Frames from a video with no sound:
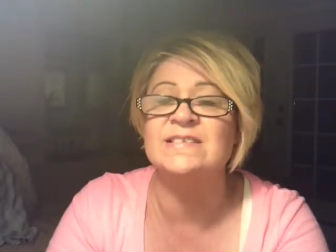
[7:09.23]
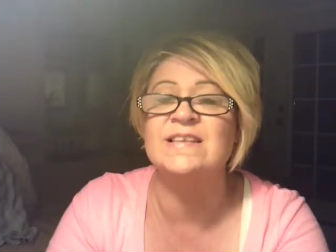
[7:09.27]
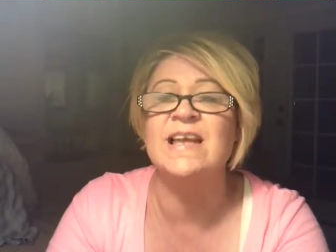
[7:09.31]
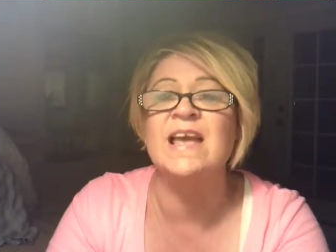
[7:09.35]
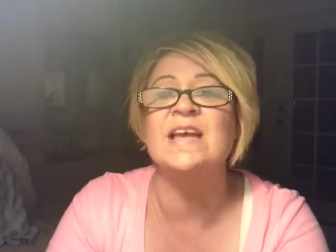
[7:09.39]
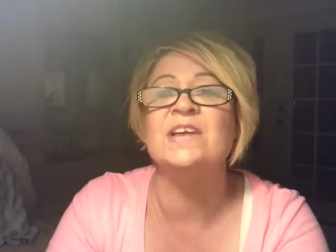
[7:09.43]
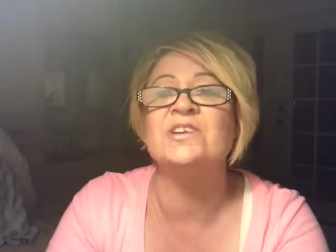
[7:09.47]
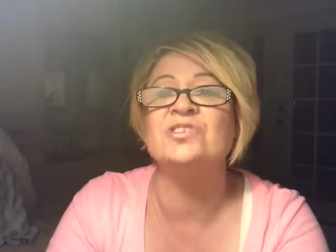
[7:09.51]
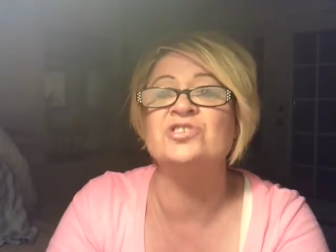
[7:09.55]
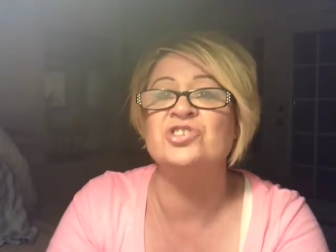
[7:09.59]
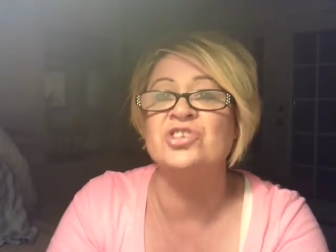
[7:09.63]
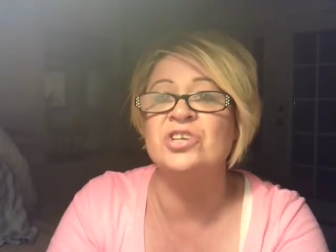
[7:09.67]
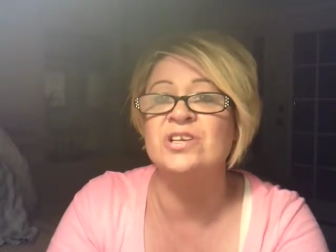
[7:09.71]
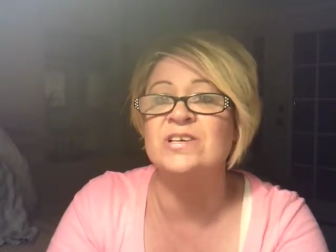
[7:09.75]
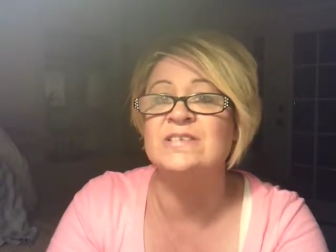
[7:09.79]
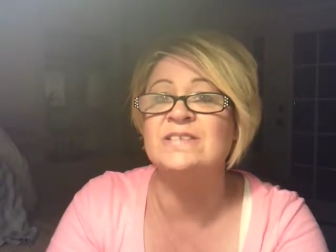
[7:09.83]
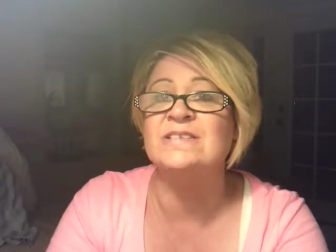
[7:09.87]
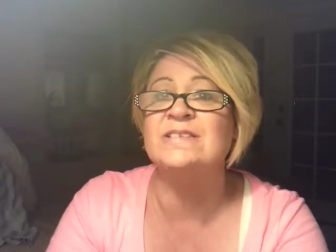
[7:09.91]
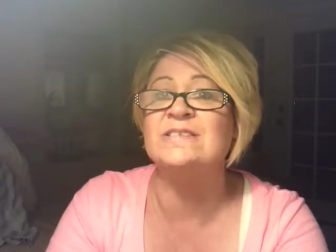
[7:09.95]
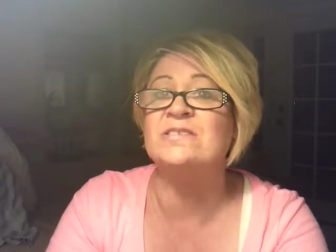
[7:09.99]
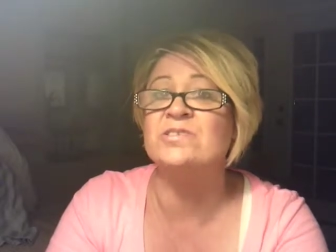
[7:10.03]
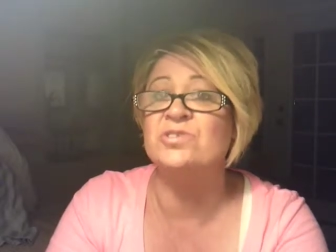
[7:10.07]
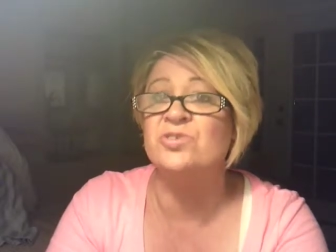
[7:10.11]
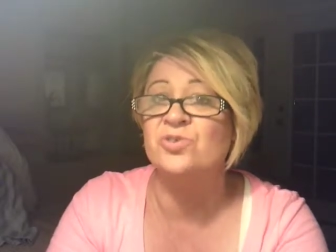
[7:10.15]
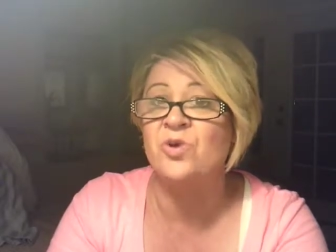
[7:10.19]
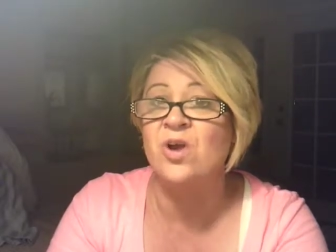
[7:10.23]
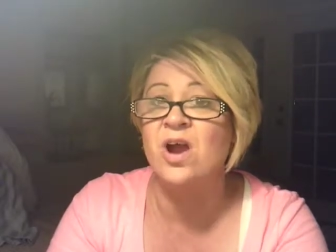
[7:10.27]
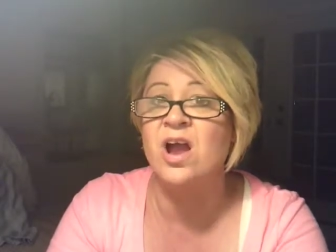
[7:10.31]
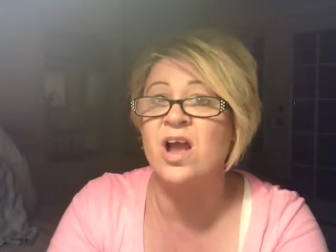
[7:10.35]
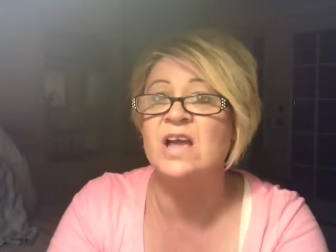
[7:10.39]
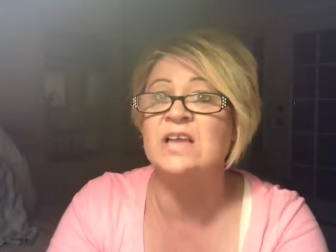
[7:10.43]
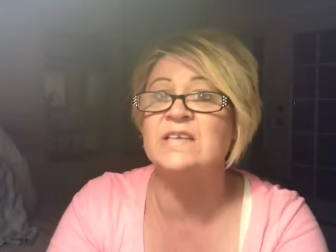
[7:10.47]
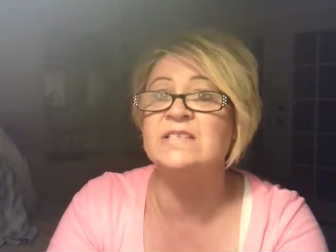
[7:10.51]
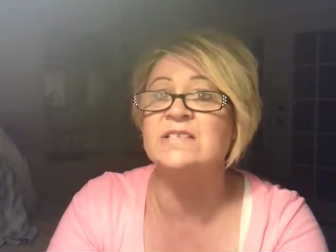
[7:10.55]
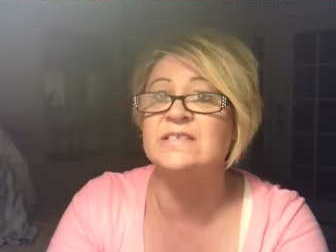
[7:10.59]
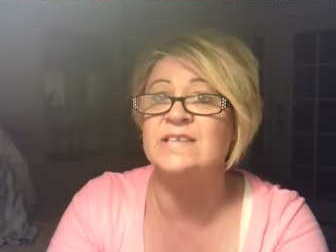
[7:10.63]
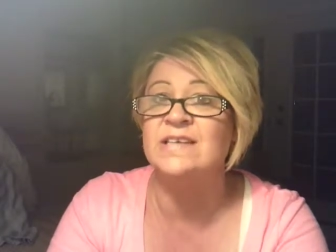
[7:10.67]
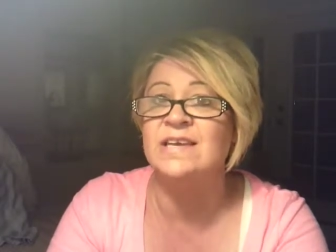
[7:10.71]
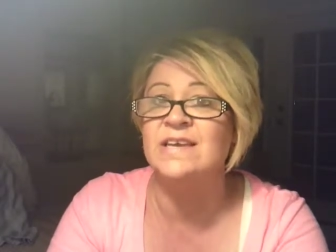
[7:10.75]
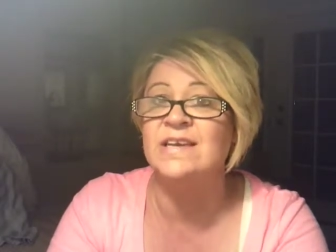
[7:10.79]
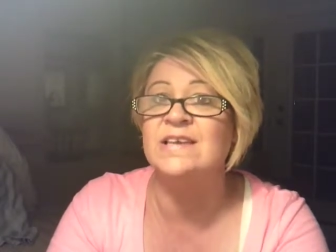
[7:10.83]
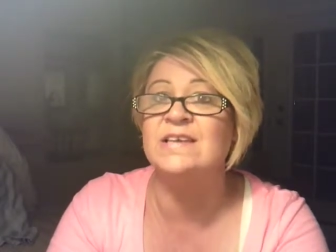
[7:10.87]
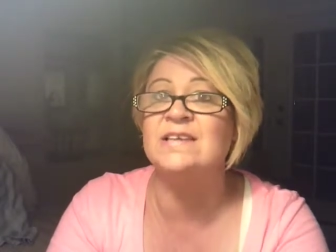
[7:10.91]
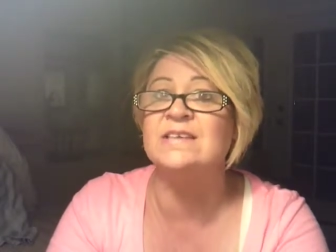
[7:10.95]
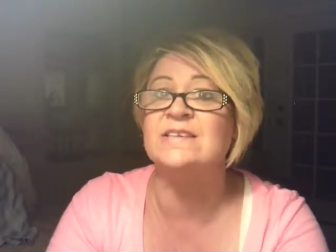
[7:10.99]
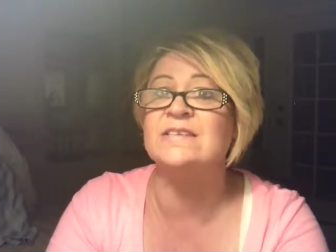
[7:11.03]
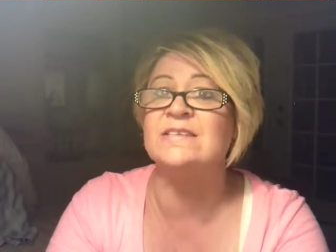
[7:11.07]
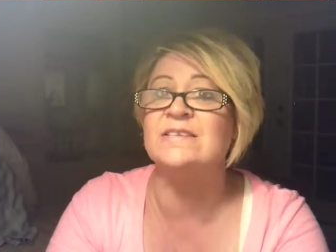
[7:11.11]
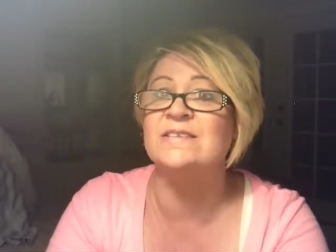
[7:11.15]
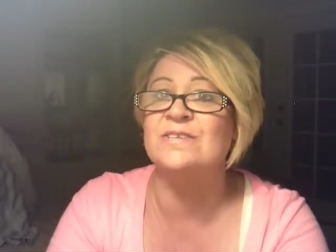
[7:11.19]
And Jesus Christ
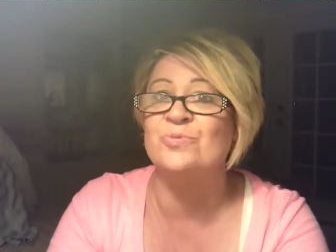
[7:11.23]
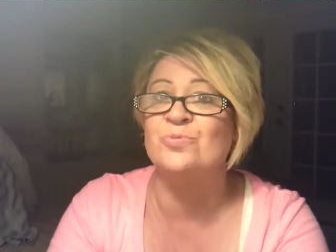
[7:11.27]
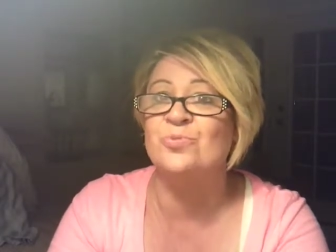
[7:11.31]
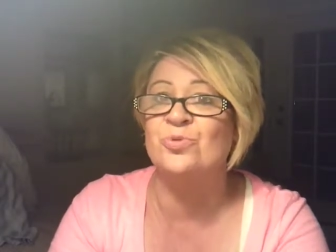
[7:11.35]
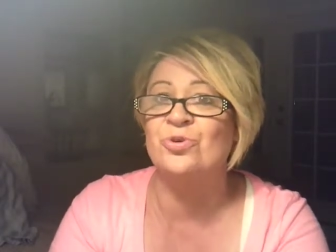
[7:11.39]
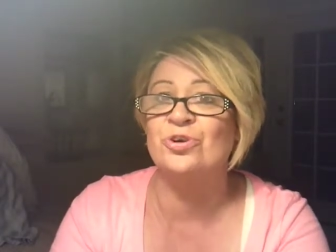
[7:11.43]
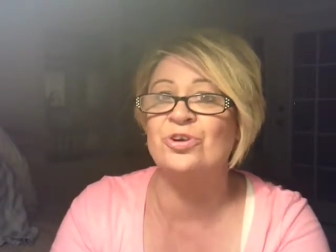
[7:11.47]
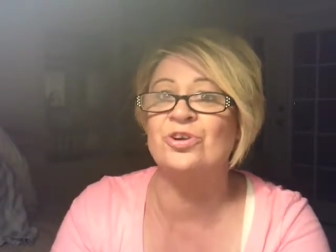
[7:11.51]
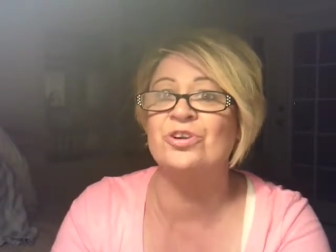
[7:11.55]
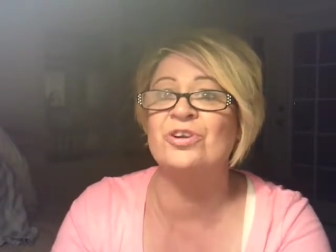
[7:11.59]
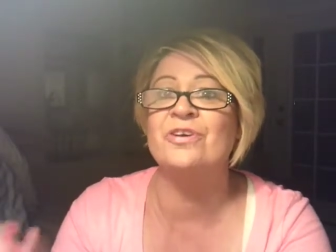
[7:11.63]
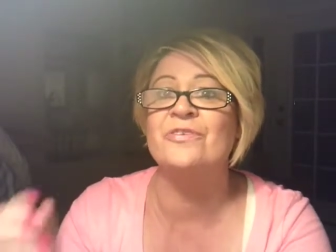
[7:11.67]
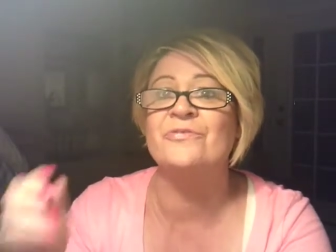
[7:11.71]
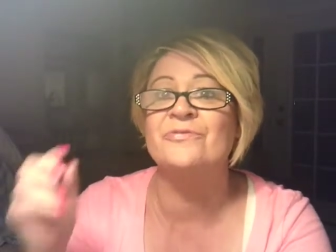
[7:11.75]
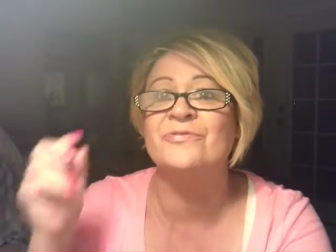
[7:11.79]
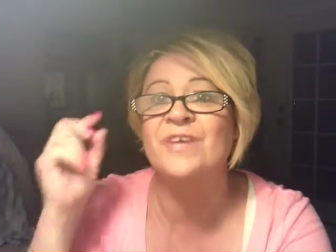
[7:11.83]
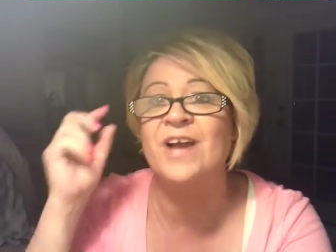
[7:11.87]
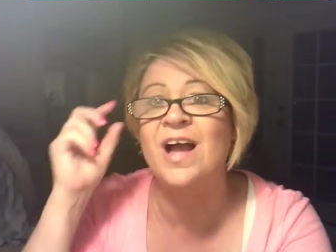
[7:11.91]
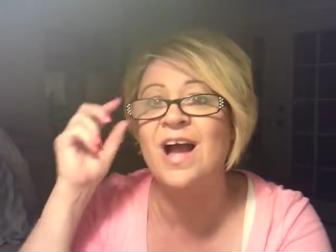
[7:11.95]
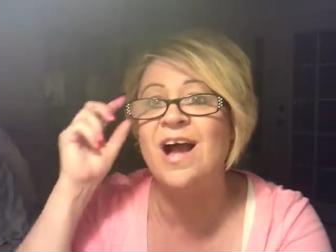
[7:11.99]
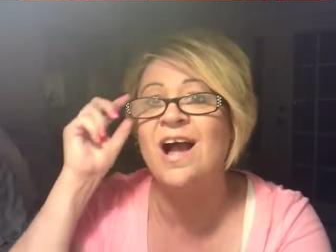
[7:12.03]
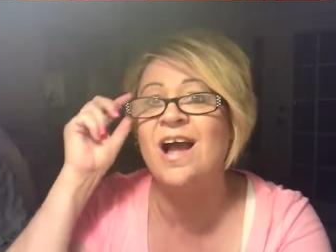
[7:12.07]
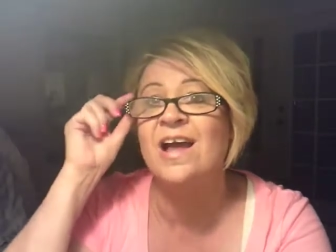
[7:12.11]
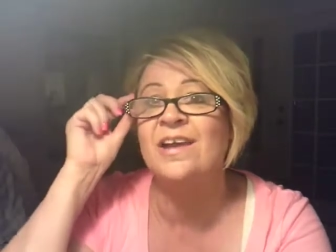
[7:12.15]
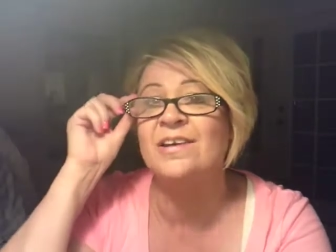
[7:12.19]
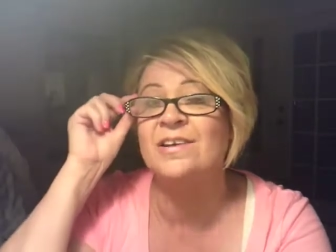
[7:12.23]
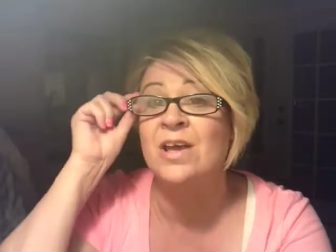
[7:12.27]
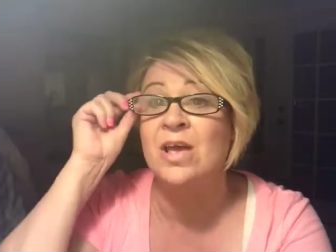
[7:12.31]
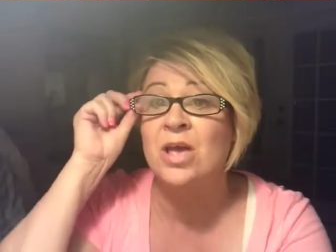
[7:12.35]
is the Word of God.